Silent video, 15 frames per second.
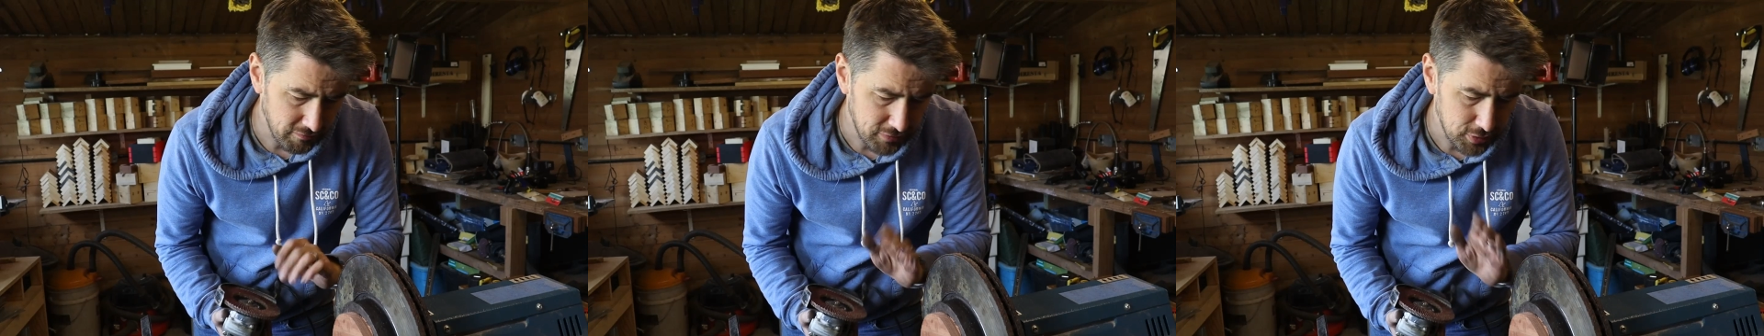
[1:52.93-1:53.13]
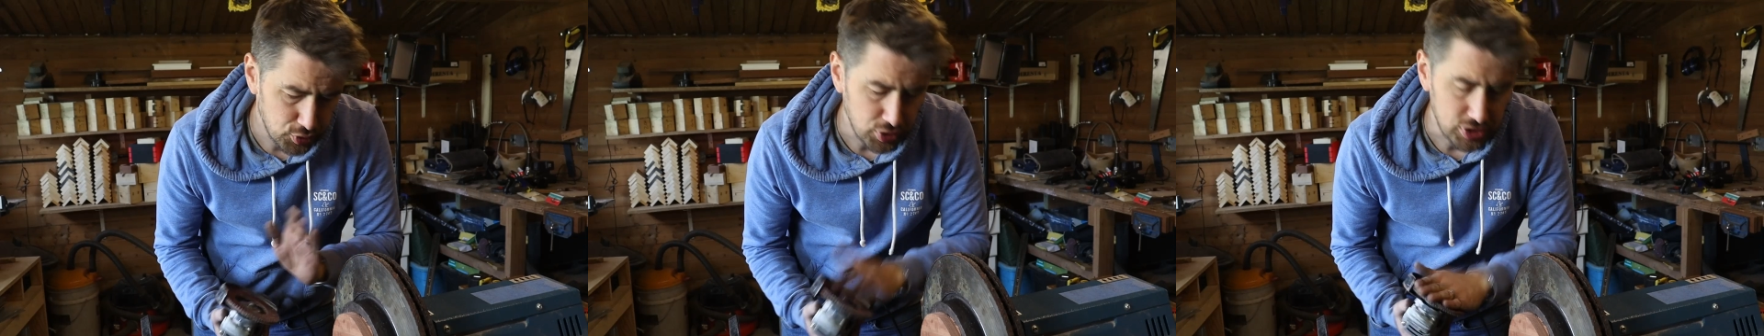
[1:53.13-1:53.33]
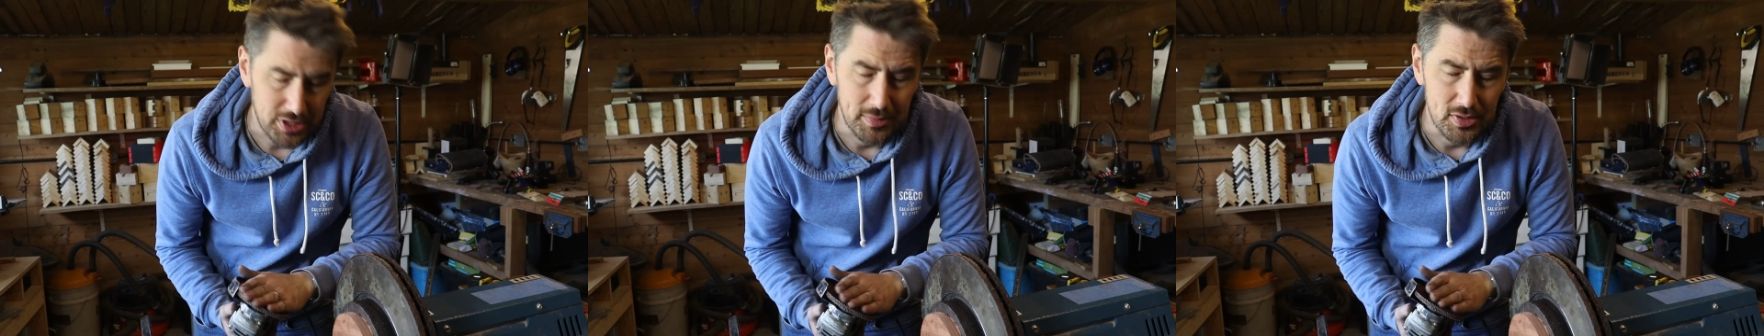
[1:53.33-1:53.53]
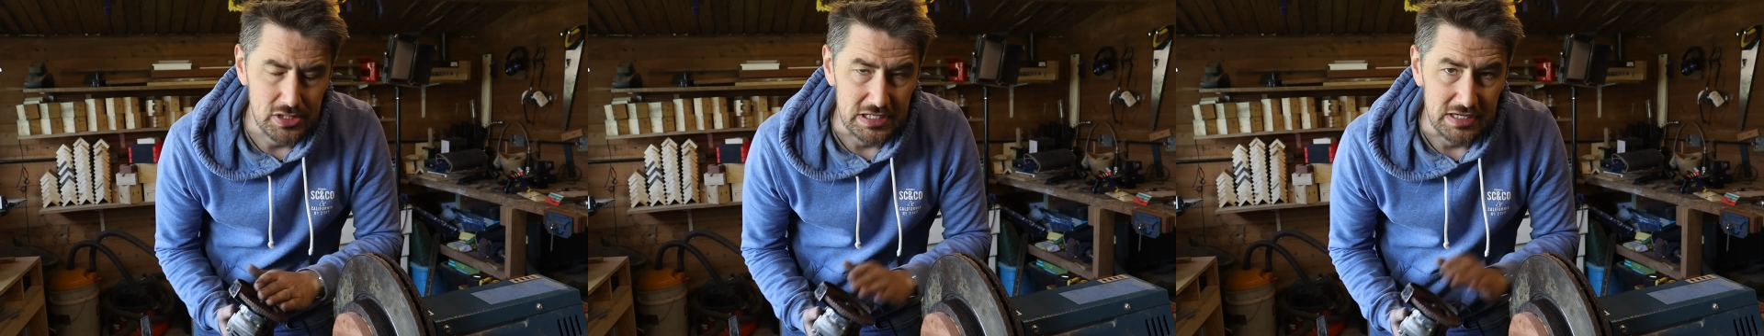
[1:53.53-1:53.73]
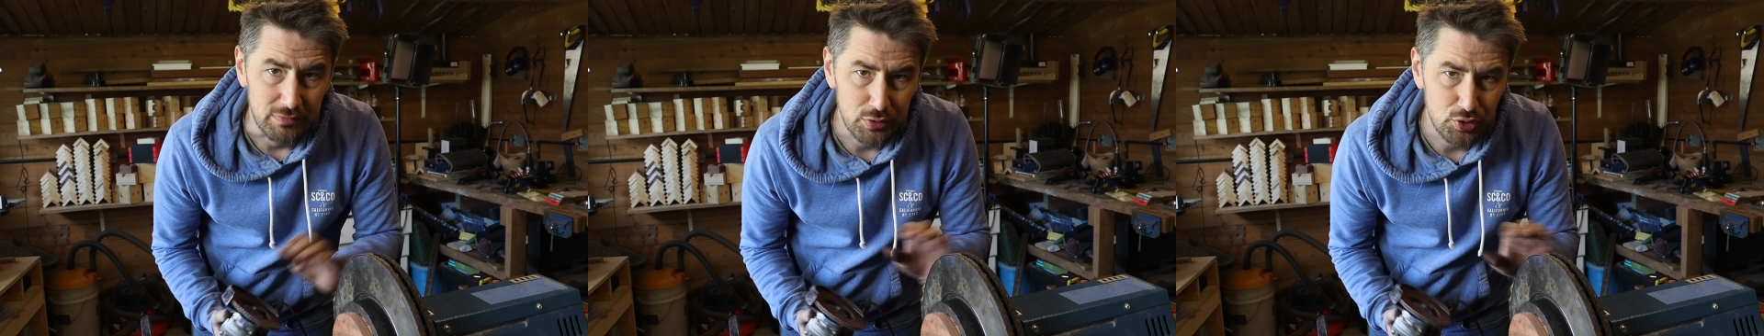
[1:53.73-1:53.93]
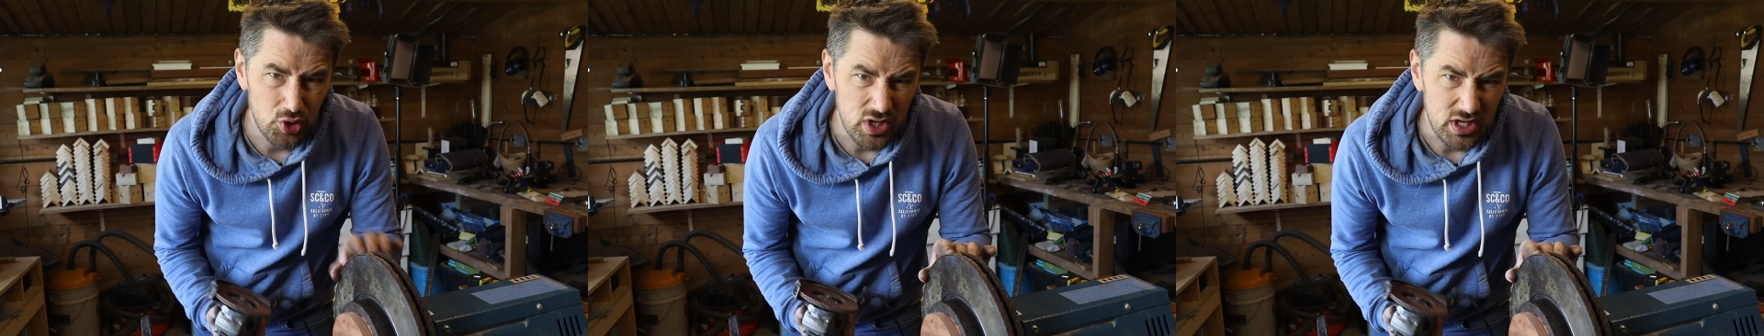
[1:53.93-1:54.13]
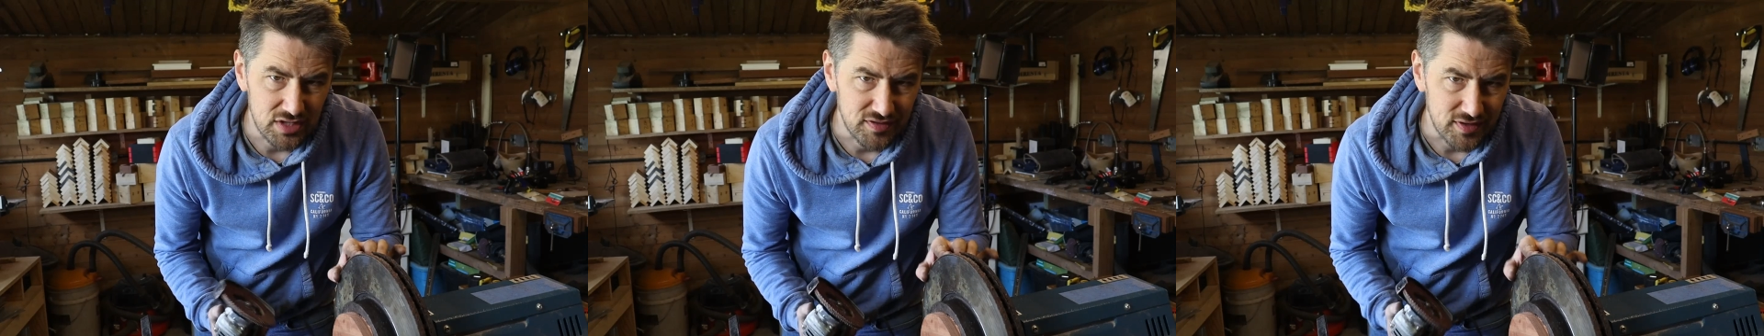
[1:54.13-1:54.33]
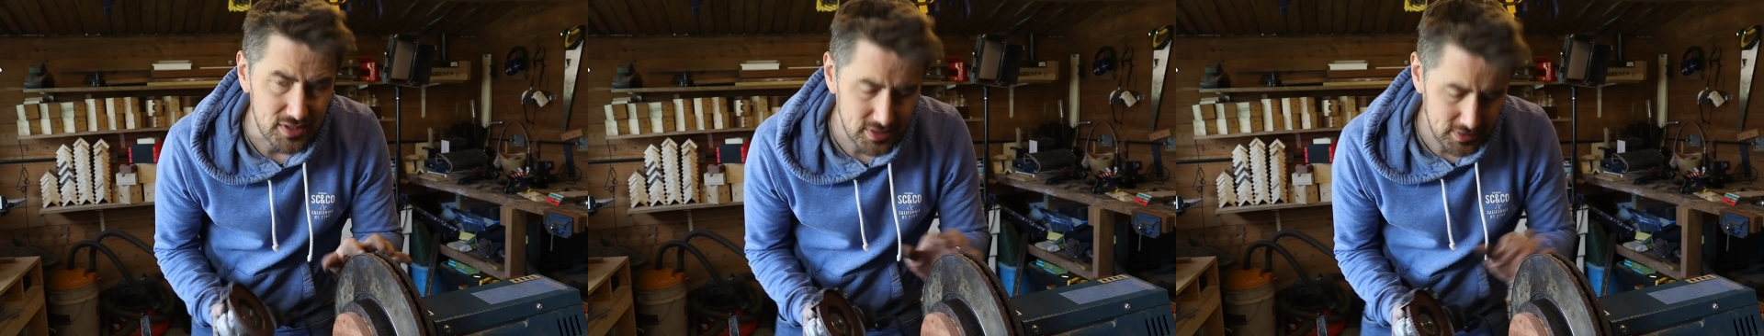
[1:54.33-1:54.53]
a few tricks up my sleeve. We'll try this
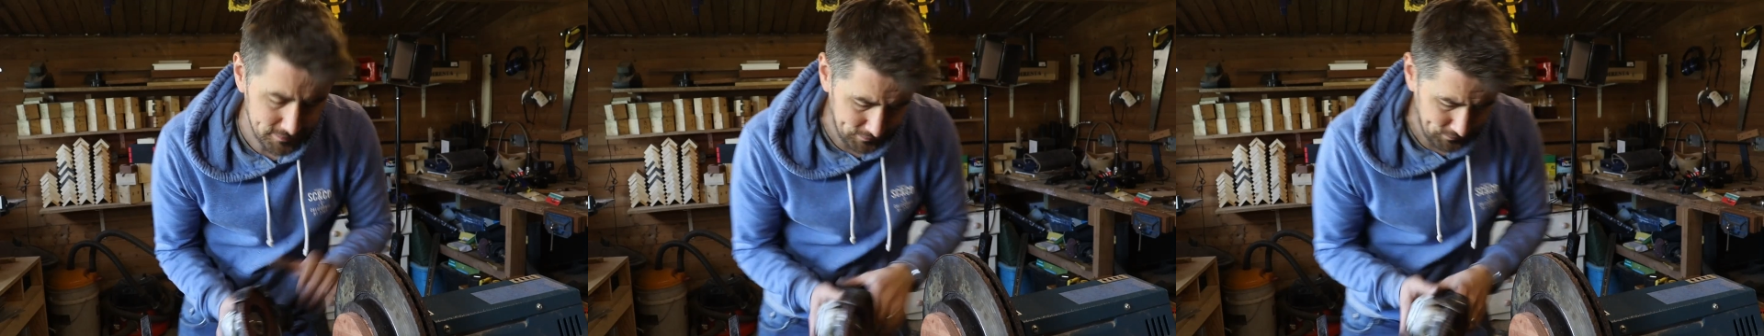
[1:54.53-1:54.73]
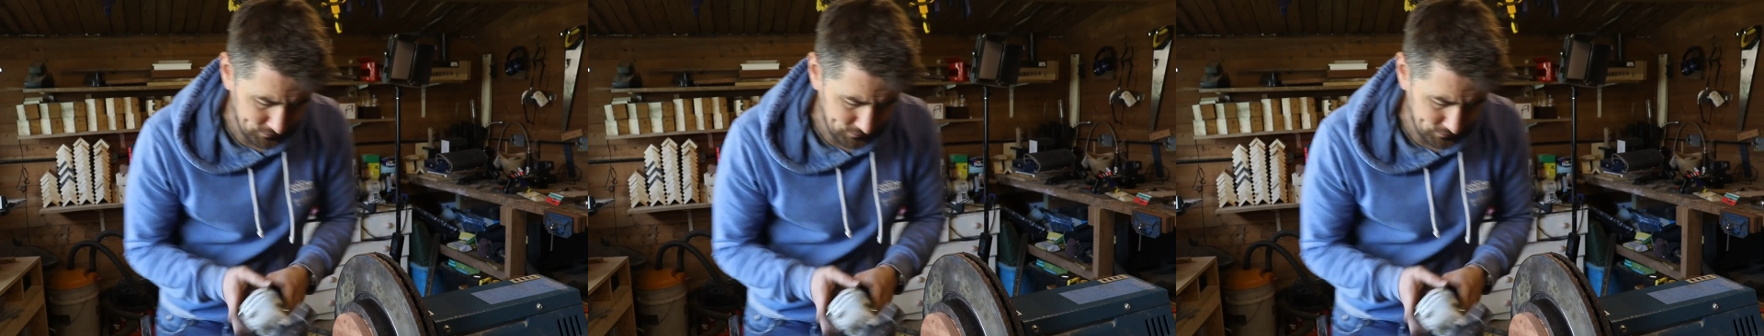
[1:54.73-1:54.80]
first.